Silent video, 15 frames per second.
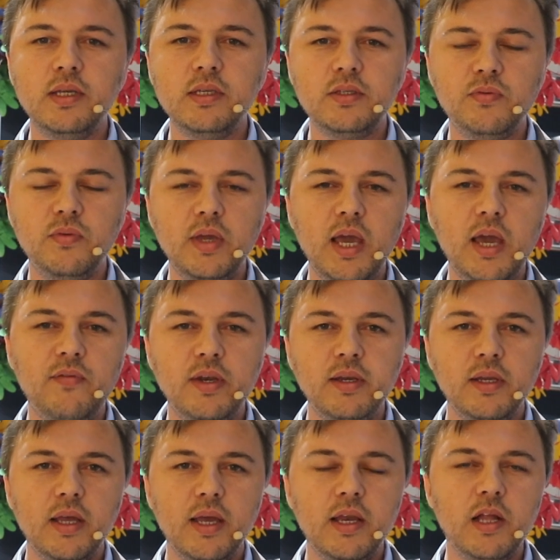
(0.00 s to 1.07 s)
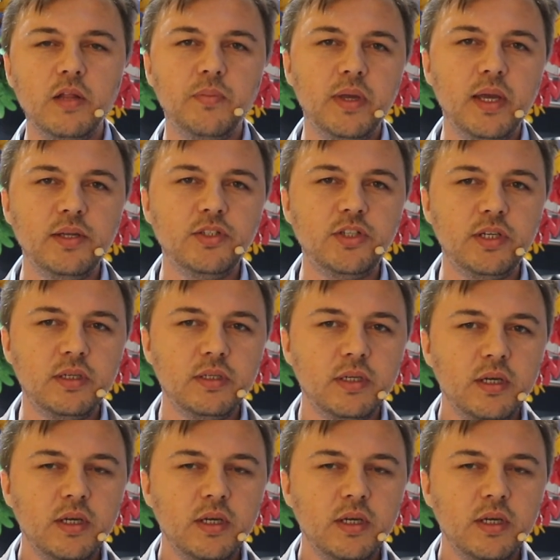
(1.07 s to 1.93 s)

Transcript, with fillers: these. We have an NLP engine.